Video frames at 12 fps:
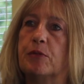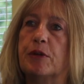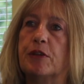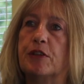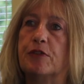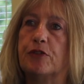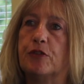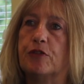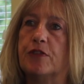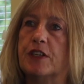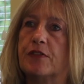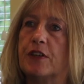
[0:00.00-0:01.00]
that we're at the
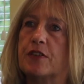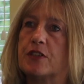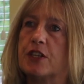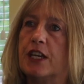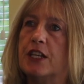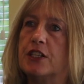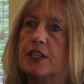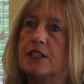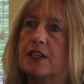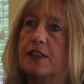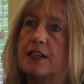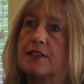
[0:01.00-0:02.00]
forefront of those
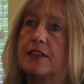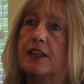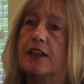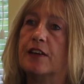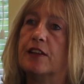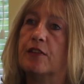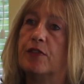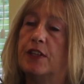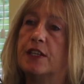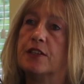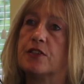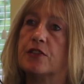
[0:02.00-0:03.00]
changes, and that's the key, I think, for the
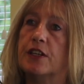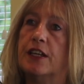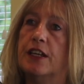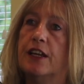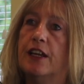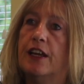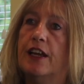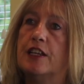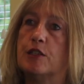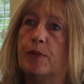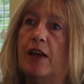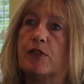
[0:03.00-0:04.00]
industry,
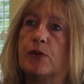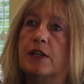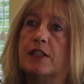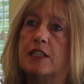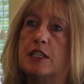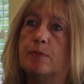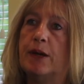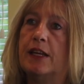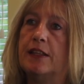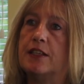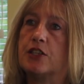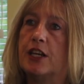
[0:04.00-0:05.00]
is that we have to
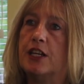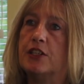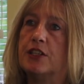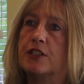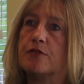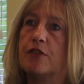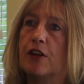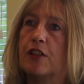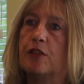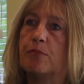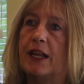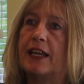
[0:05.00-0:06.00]
anticipate these changes rather
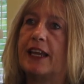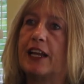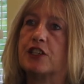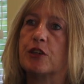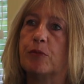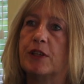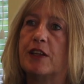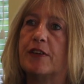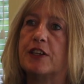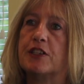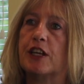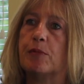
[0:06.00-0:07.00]
than play catch-up when they've
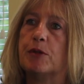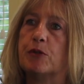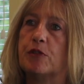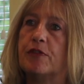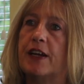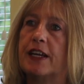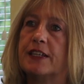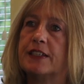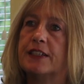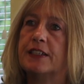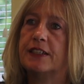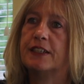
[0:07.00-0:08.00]
actually come into effect.